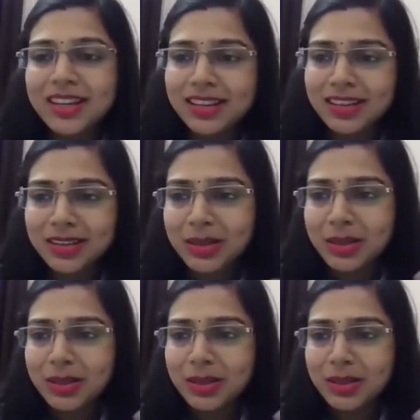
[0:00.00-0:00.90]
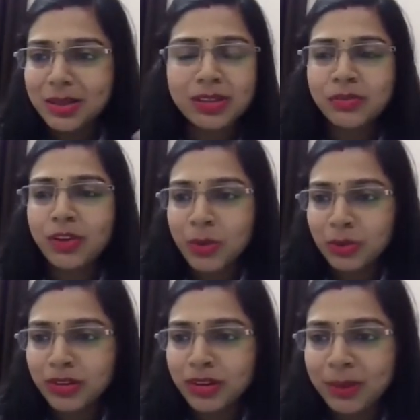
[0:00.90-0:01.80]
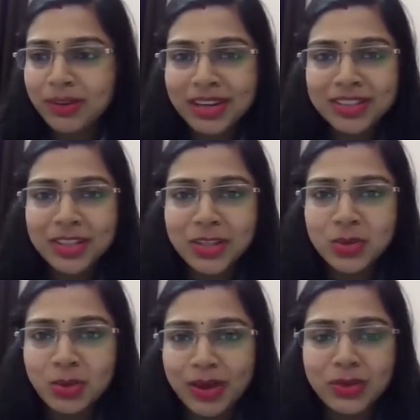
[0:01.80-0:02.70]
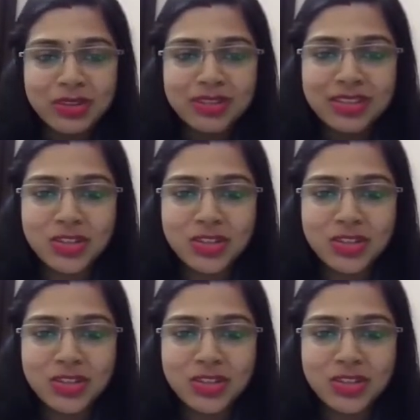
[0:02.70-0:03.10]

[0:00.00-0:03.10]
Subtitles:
pharmacotherapy related to tobacco